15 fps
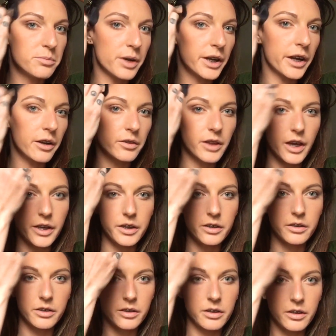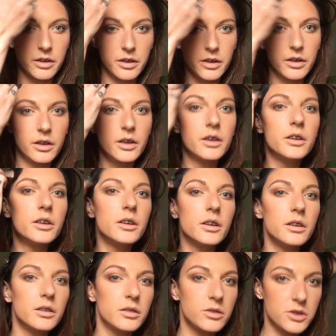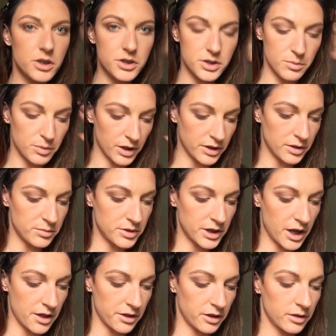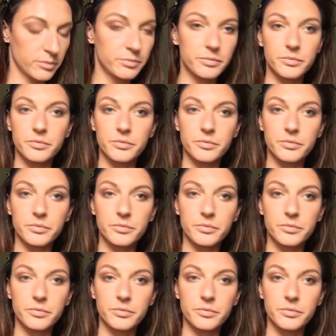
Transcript: my hairline just to blend them together.